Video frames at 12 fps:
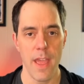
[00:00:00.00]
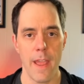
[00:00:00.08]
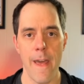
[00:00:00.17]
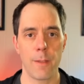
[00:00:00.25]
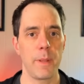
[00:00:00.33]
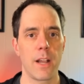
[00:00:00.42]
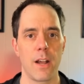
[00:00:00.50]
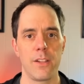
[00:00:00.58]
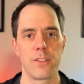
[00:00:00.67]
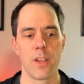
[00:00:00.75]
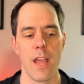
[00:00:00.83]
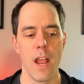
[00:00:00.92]
And that's
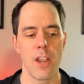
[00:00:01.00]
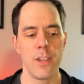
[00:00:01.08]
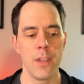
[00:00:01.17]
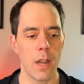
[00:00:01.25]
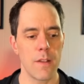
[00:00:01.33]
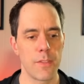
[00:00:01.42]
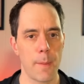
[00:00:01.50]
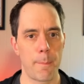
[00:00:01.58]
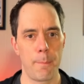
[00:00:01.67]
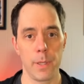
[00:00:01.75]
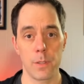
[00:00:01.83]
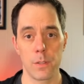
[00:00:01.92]
because none of the
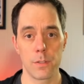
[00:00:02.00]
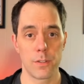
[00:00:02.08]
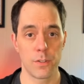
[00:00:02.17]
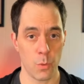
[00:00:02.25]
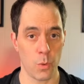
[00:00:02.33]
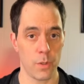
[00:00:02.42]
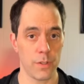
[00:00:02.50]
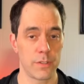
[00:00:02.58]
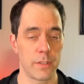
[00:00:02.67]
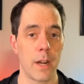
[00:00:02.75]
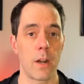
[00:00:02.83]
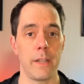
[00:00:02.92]
build tools
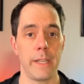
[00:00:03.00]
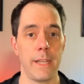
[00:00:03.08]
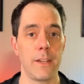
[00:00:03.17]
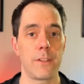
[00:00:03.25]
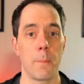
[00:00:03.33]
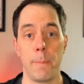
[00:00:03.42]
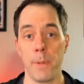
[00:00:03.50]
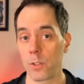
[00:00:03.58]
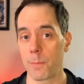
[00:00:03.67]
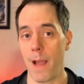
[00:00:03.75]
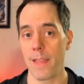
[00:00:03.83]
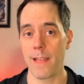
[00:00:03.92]
that are needed to
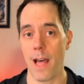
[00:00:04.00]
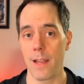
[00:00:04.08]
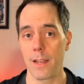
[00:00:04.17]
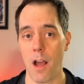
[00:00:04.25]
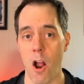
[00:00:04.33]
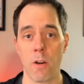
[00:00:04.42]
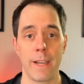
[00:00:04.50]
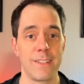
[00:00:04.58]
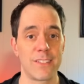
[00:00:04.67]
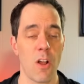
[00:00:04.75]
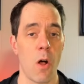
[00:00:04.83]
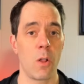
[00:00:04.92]
build Python are
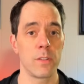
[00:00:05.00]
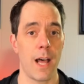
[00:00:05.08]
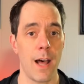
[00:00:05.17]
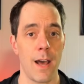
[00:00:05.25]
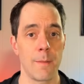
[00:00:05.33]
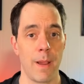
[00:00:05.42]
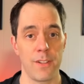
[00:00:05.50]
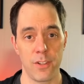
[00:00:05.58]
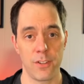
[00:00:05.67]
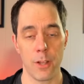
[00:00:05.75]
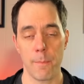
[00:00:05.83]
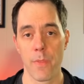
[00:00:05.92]
installed on my
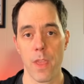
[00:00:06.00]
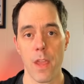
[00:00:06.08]
system.